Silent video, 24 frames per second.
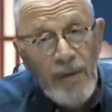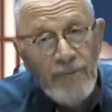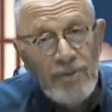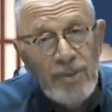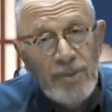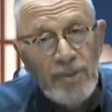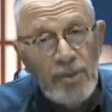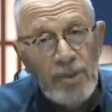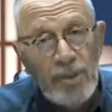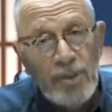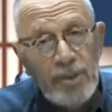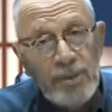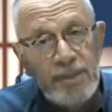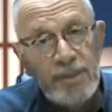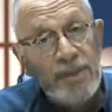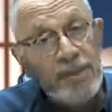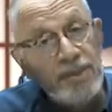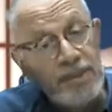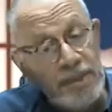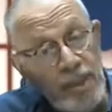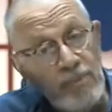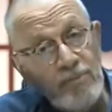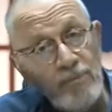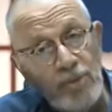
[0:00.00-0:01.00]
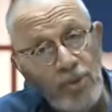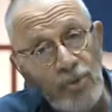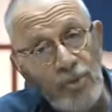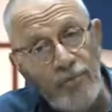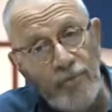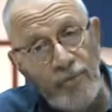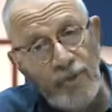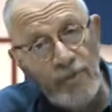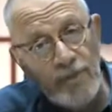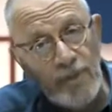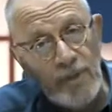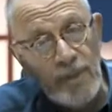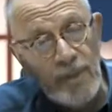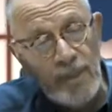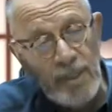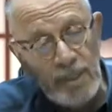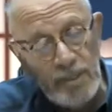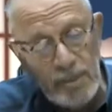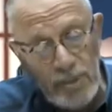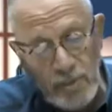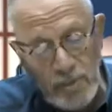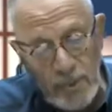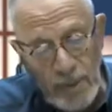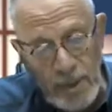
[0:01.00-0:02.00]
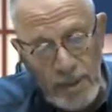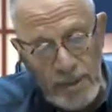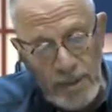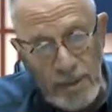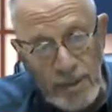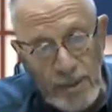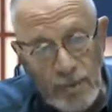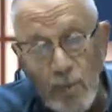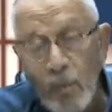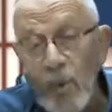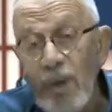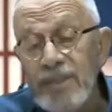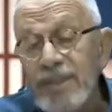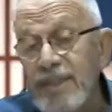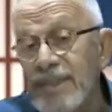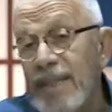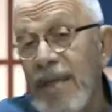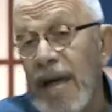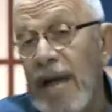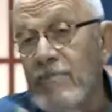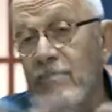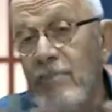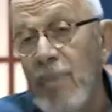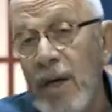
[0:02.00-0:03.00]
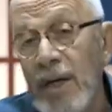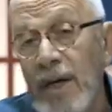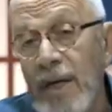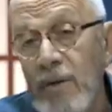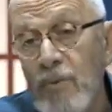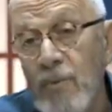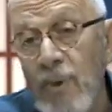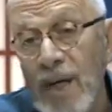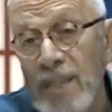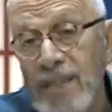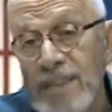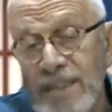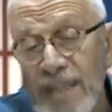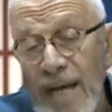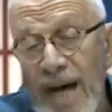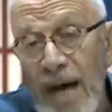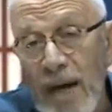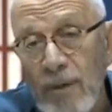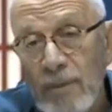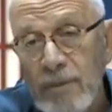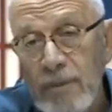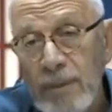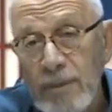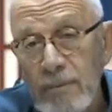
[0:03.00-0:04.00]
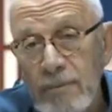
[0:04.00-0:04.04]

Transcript: insurance, and some do for various reasons, once that money runs out,